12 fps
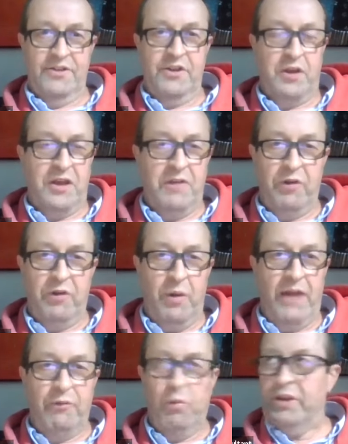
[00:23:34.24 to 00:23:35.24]
to give you a
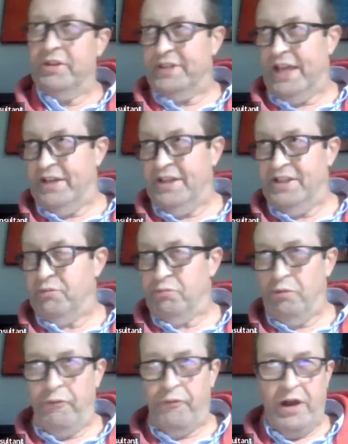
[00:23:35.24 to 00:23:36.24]
hand, whether that is a
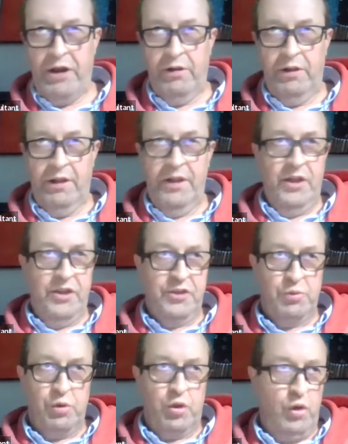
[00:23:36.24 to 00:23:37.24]
referral
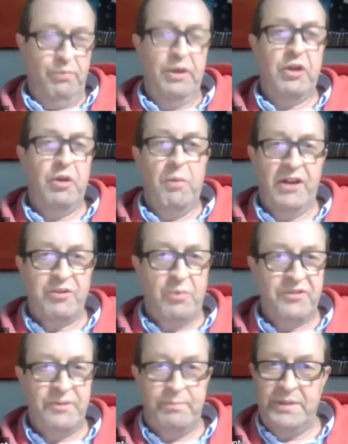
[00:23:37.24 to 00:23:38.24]
to a company who might
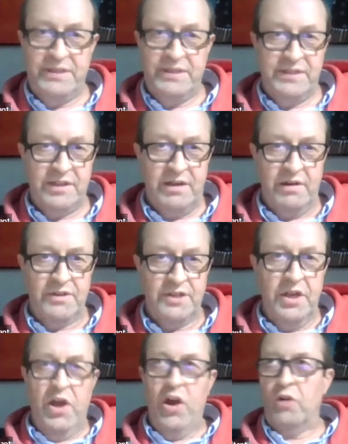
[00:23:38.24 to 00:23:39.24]
want a business card,
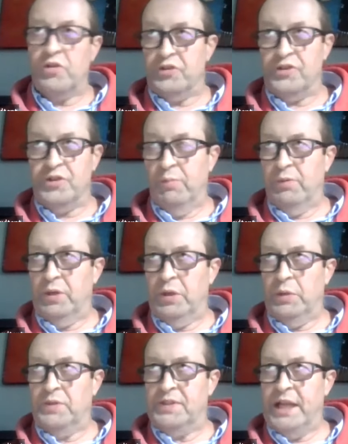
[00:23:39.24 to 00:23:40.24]
or to somebody
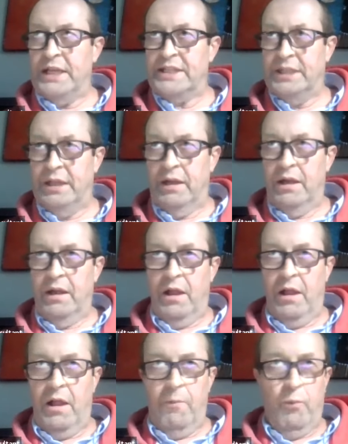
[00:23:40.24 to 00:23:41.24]
who's saying, listen,
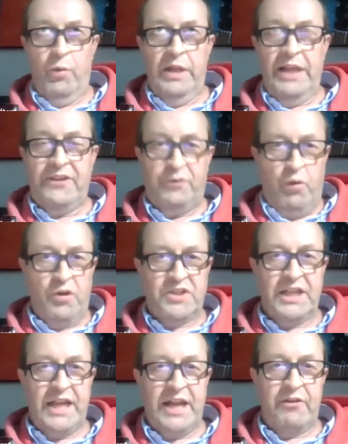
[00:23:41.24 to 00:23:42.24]
let's work
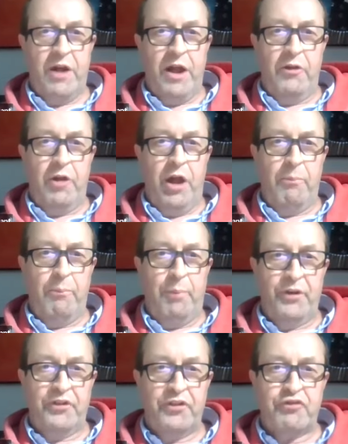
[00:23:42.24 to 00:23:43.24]
together and
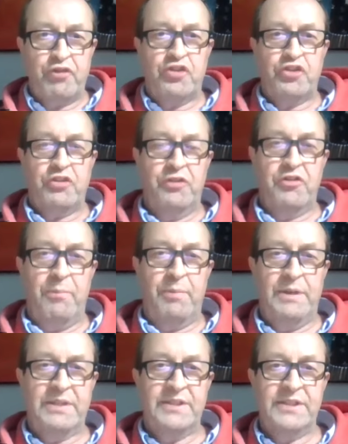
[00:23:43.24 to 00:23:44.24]
put a structure on your
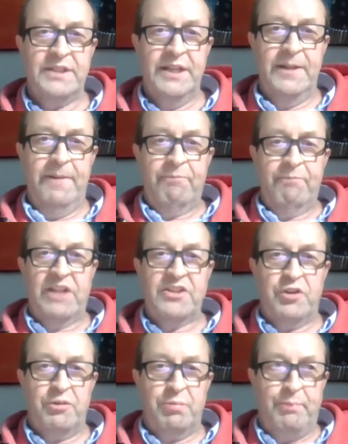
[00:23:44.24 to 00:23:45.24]
business that's
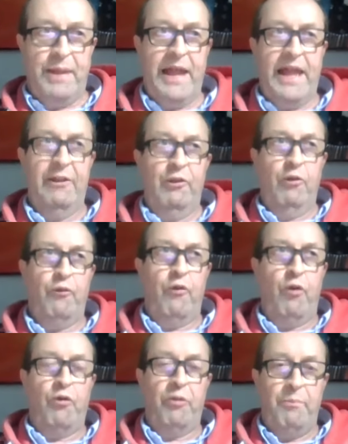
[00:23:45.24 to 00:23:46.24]
going to propel you
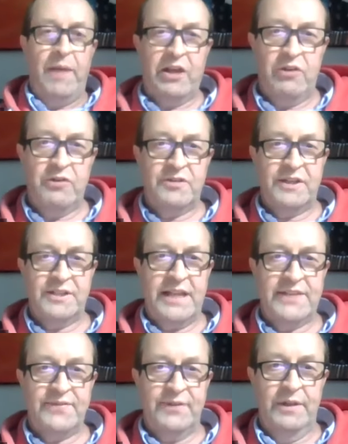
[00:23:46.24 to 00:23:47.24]
forward and make you
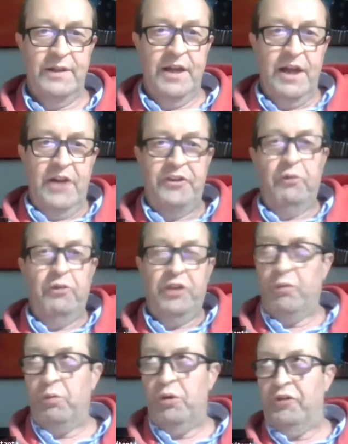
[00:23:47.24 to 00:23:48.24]
successful. I don't
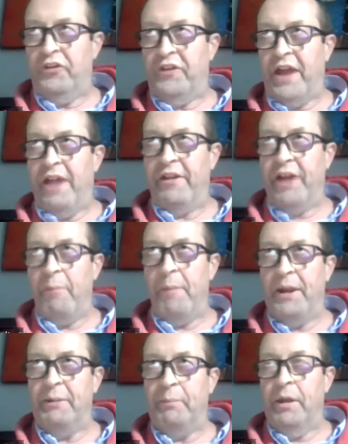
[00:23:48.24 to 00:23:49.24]
think we understand how
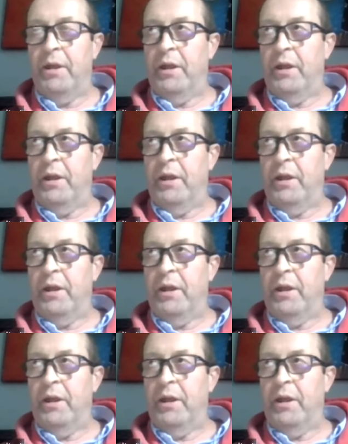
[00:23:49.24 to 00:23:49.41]
many